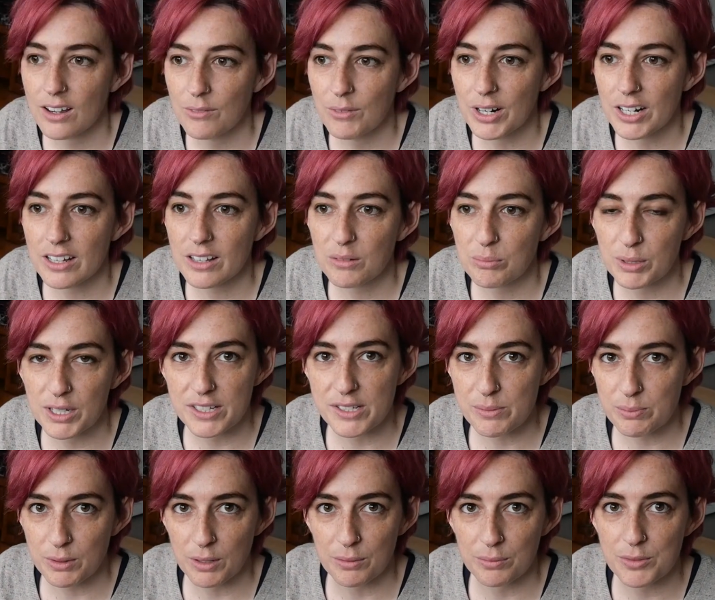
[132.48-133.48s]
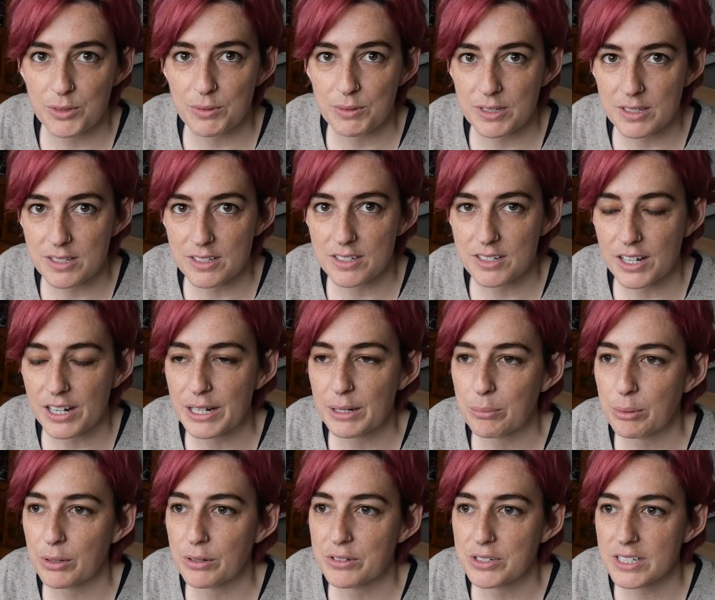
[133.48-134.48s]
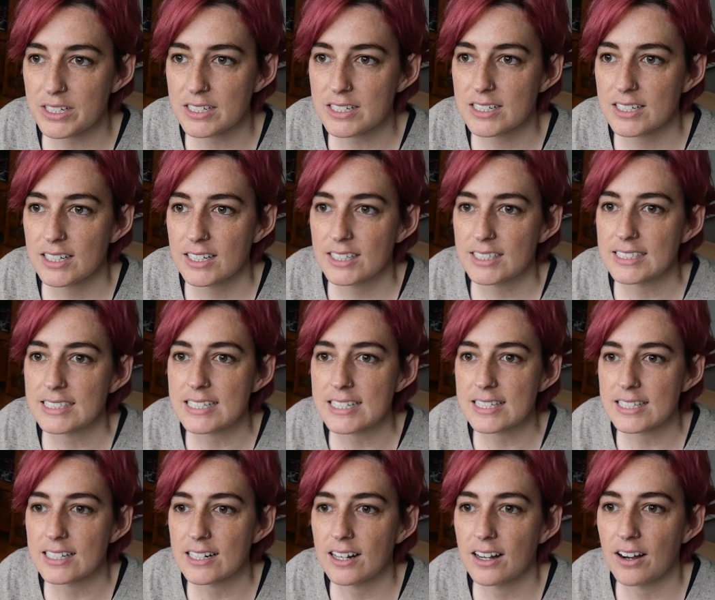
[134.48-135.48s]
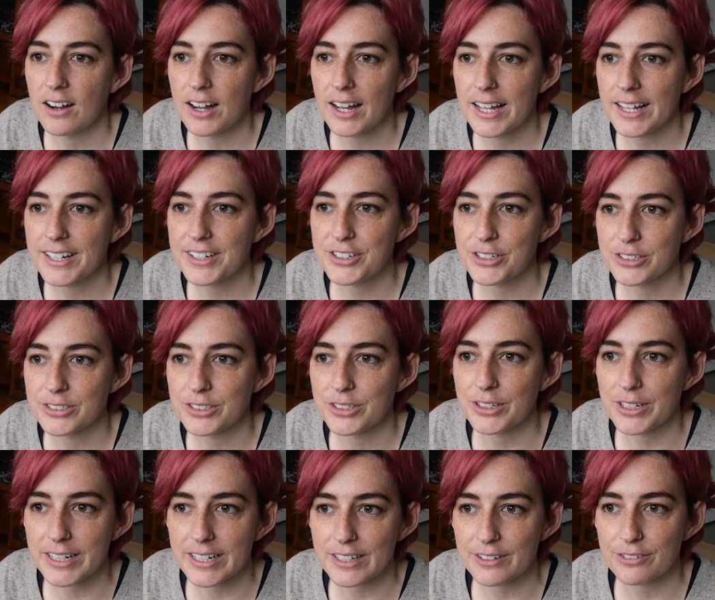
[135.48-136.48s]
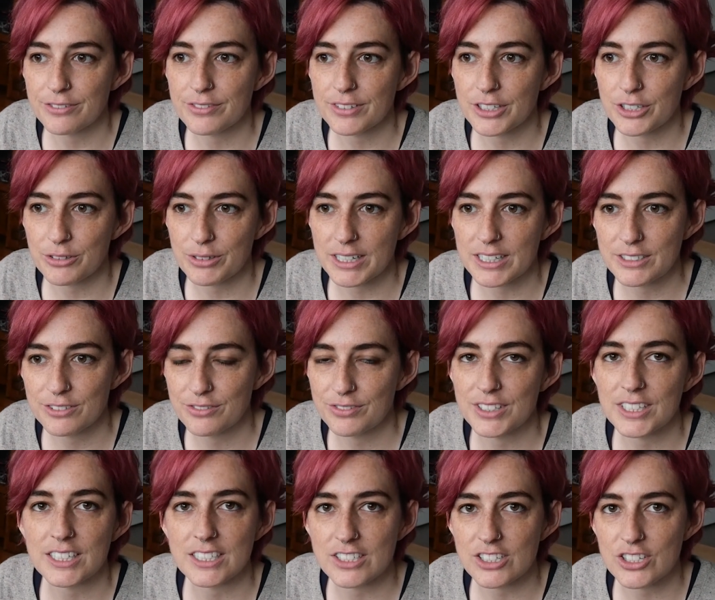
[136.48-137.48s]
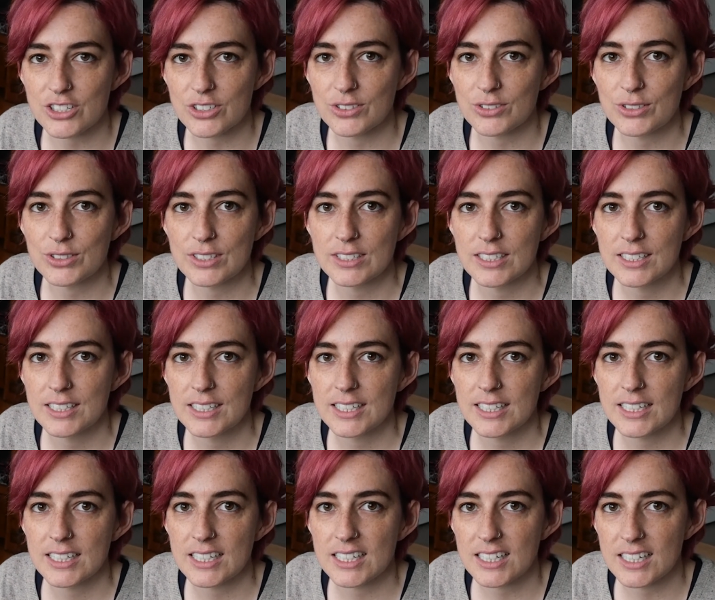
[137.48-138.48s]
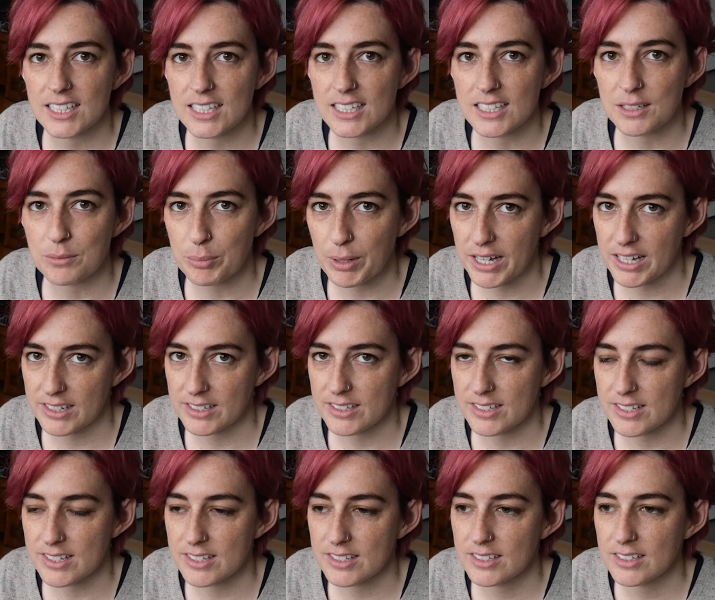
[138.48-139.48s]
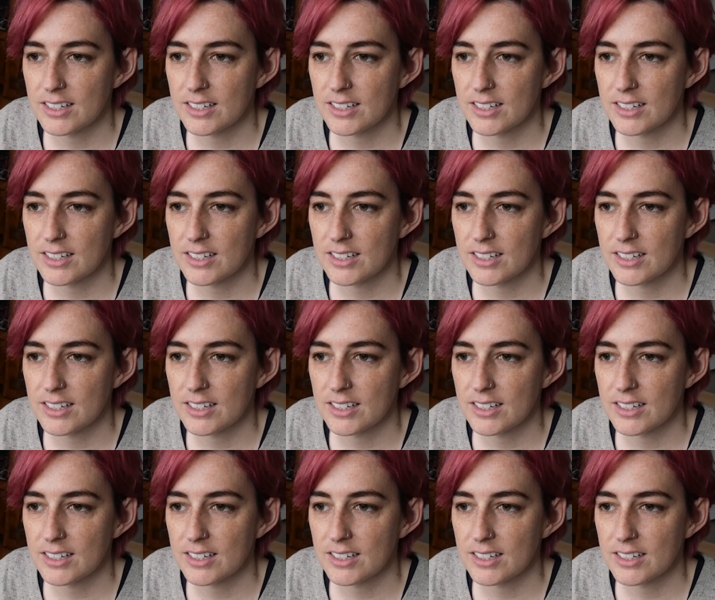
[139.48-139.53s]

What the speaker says: One of the biggest problems with this entire project is that I don't know how to correct fit issues in patterns.